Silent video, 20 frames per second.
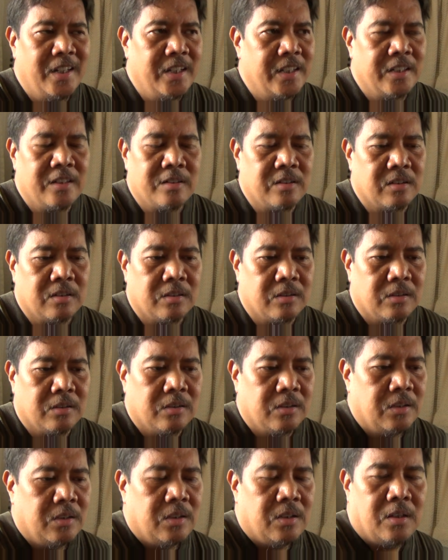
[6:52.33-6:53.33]

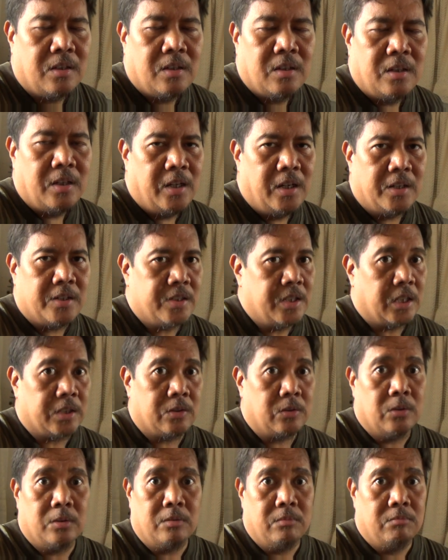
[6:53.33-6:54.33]
it's it's
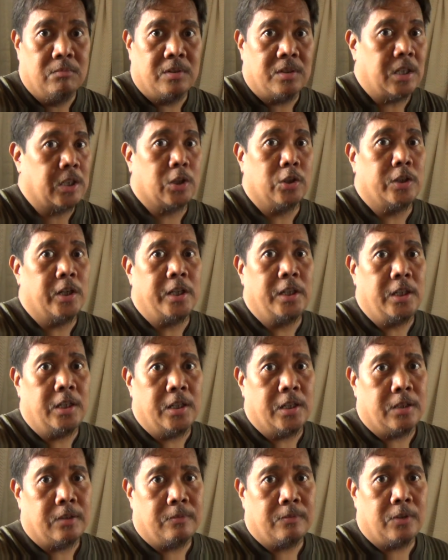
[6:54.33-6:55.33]
not good. It's not a good
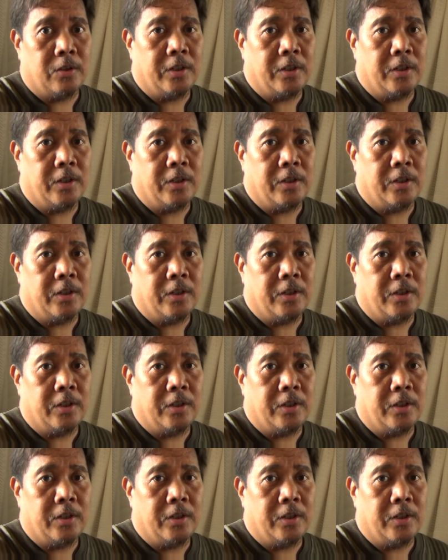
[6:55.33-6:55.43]
idea.